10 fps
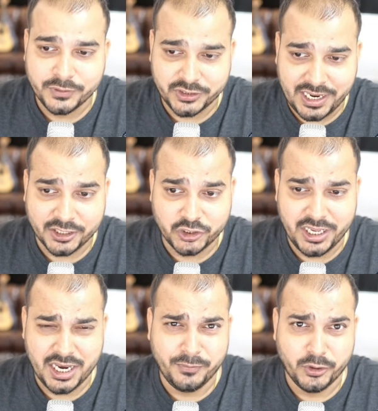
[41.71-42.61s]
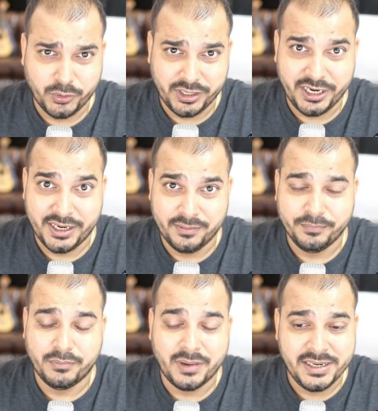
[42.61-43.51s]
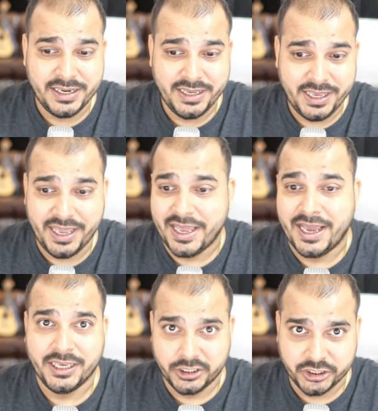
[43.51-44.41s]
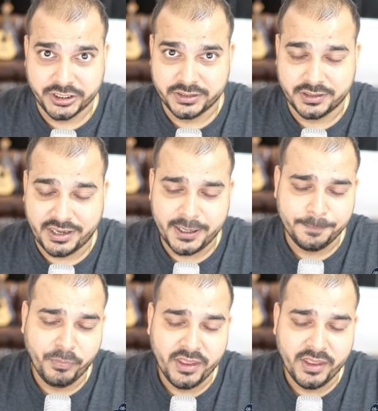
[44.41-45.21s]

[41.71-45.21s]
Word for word: which will actually help you to create multi-AI agents, right?